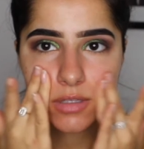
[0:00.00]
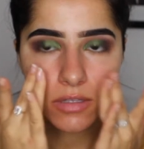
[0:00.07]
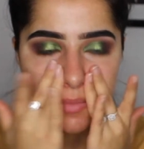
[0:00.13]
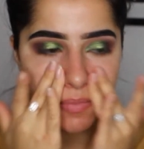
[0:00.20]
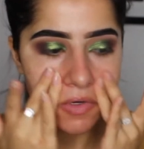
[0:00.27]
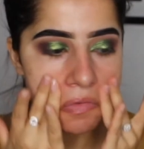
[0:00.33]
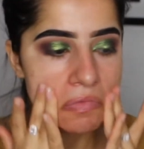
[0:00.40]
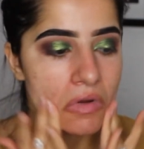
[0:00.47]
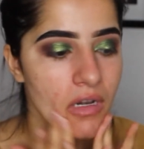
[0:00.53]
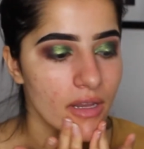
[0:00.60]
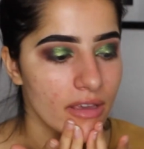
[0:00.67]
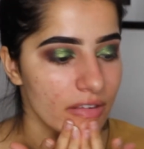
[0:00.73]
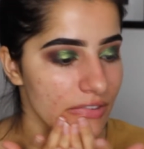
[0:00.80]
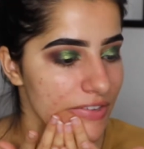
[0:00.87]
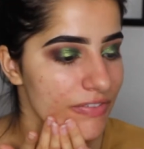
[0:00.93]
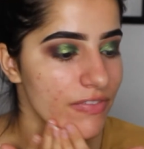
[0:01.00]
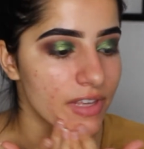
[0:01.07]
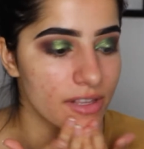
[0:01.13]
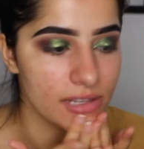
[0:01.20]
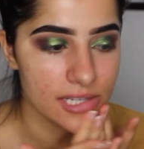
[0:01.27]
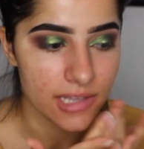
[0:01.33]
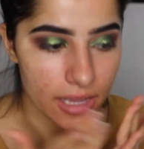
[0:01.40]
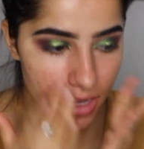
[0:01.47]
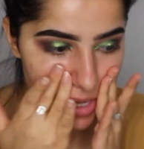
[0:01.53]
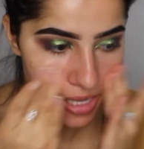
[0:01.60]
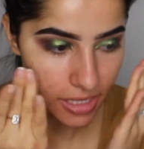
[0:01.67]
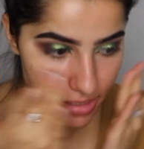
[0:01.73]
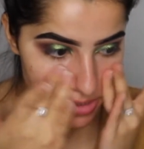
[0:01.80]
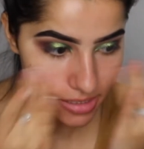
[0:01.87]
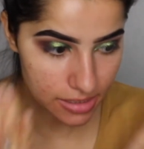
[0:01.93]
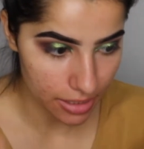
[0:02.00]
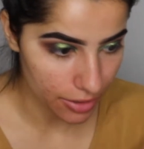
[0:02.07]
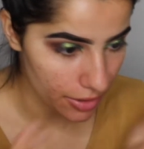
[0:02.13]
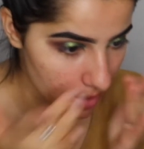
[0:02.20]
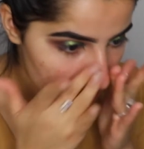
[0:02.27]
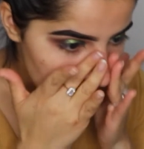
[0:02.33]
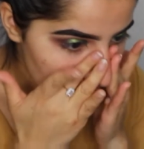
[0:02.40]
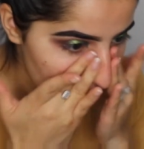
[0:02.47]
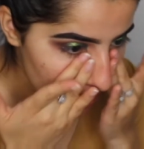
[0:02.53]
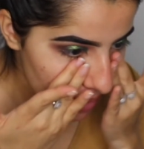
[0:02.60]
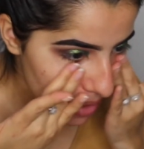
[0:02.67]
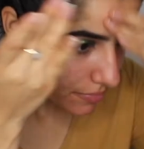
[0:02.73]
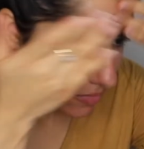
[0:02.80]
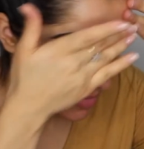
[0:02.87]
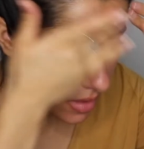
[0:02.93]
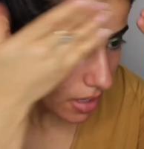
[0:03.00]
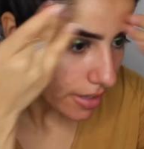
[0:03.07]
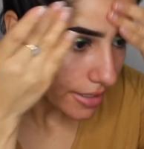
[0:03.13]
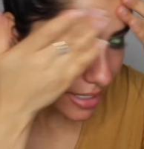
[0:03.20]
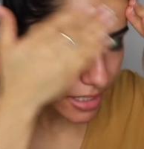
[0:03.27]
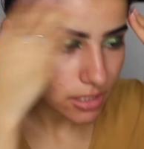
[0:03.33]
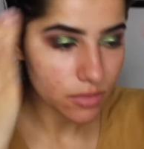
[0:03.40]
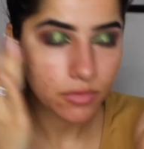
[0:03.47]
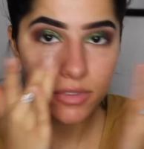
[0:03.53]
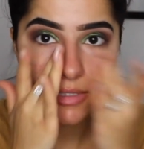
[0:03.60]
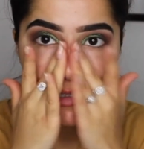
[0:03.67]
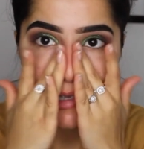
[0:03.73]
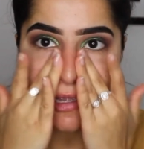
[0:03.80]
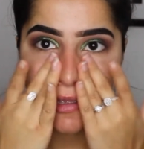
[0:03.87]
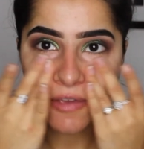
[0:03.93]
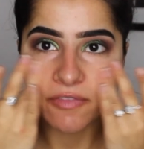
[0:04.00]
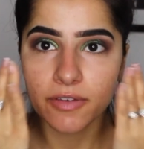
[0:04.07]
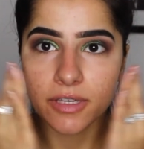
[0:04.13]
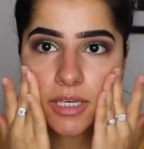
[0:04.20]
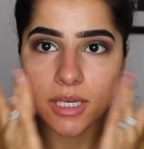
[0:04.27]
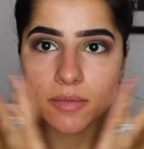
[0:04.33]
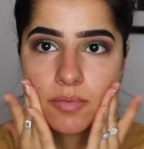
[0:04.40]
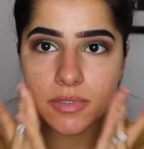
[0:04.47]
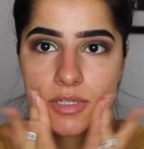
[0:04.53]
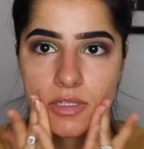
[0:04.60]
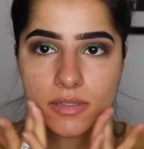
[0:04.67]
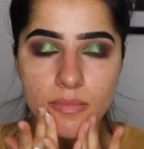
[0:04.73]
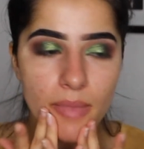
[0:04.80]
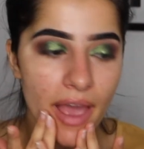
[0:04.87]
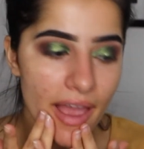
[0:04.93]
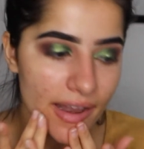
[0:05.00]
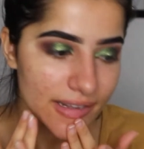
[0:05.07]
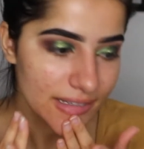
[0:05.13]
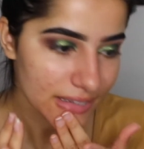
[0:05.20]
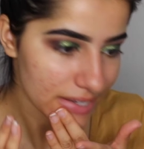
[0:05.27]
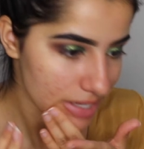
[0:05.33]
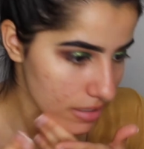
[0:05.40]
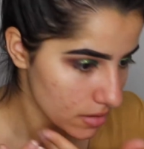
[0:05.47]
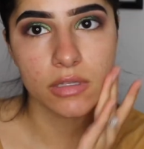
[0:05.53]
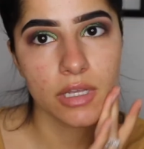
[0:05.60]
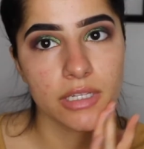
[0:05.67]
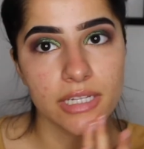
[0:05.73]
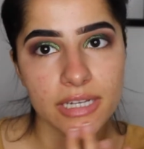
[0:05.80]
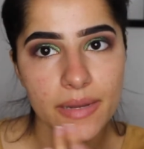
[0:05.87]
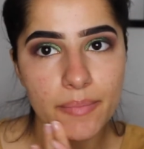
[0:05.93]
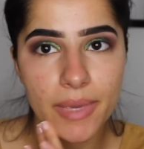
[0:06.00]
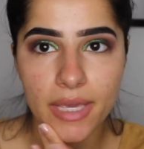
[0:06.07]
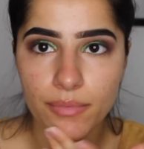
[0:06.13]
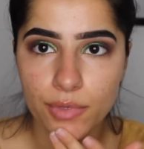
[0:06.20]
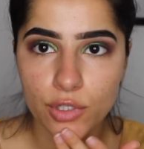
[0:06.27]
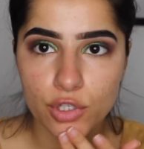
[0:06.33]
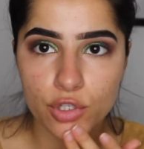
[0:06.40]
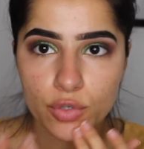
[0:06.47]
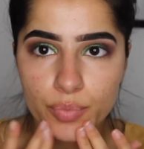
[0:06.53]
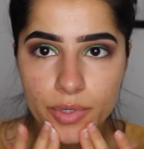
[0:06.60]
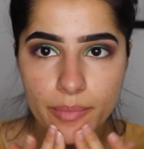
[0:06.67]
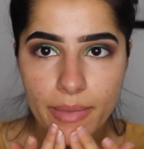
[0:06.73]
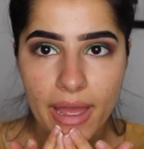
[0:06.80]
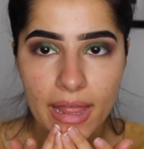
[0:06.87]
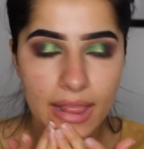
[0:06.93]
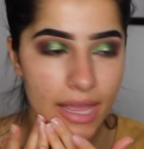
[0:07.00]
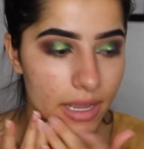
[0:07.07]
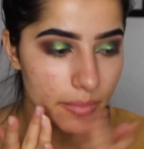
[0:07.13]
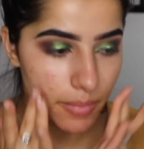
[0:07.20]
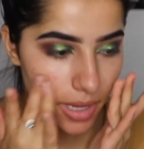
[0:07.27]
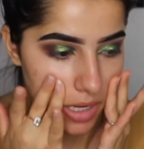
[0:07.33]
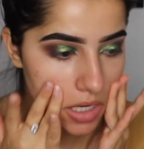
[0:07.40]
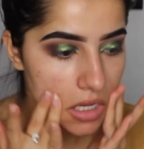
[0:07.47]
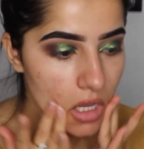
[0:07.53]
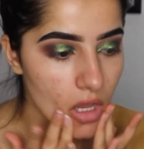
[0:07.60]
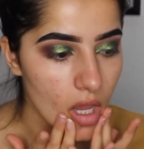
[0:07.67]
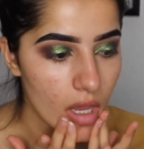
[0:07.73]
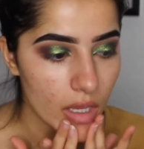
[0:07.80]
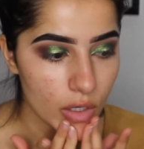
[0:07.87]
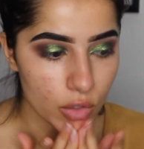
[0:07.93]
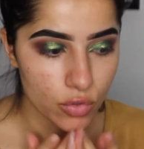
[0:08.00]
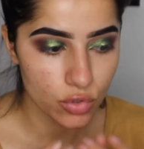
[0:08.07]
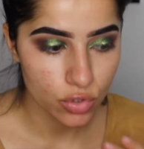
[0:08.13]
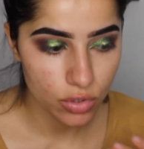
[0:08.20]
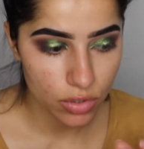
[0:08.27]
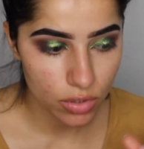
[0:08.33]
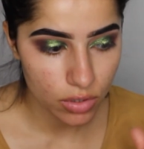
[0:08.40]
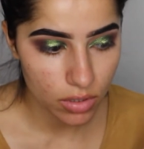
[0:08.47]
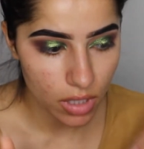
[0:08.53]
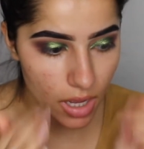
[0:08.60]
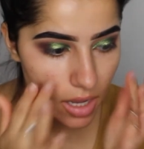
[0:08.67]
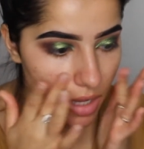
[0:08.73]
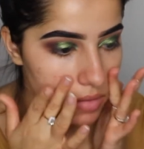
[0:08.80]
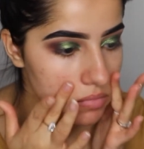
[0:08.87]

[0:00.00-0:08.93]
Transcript: super runny, it feels like a serum. I guess we'll see if it keeps us matte. It didn't make me super matte like my usual